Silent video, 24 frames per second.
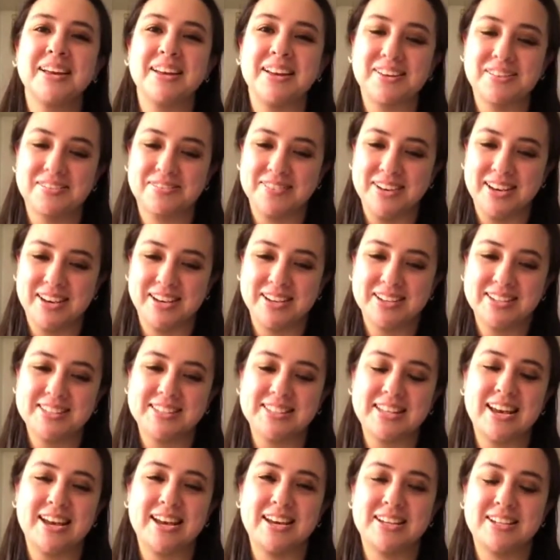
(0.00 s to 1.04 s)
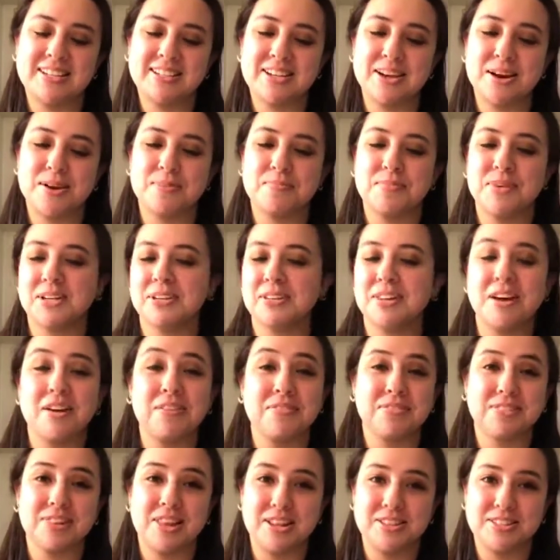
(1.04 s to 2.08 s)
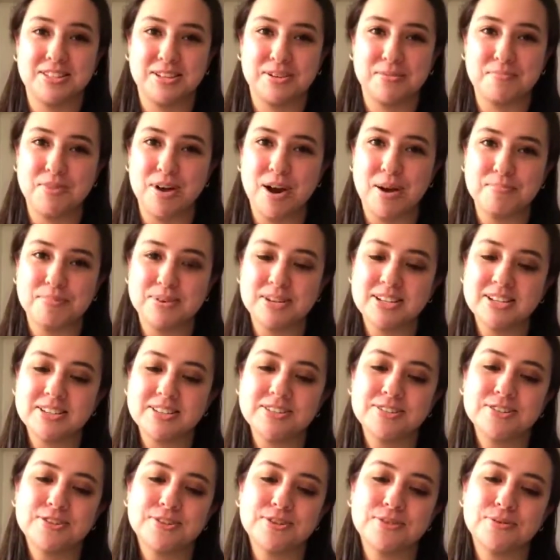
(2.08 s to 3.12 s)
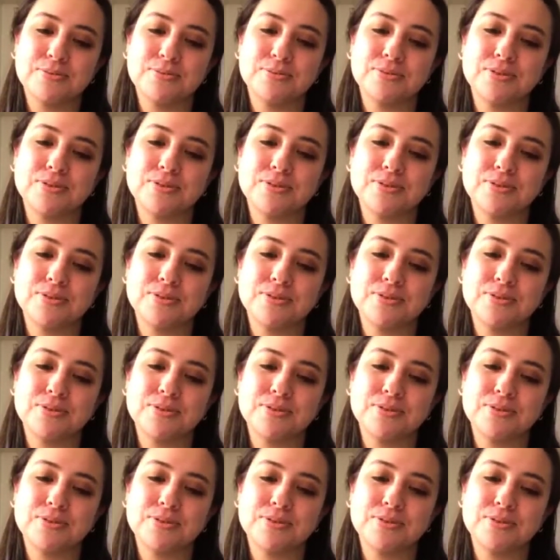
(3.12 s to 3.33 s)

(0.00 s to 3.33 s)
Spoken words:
effects, and a lot of cleansing properties too.